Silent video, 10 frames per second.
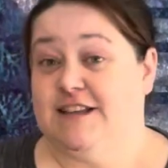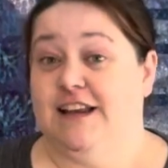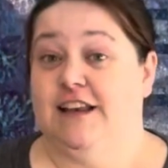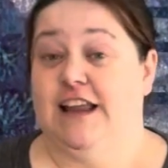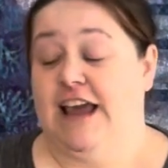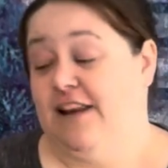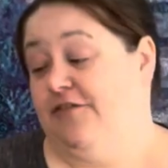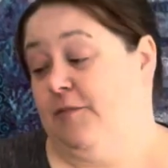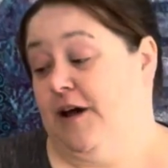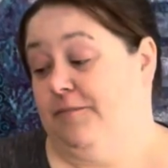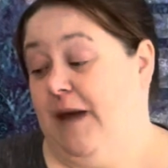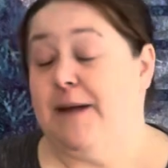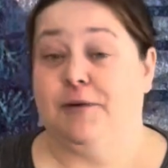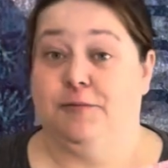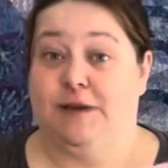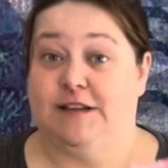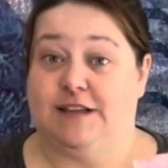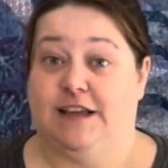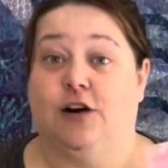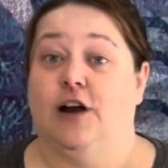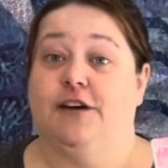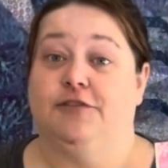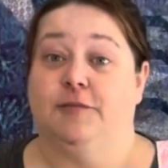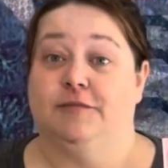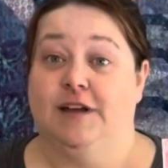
And from a paper piecing, or from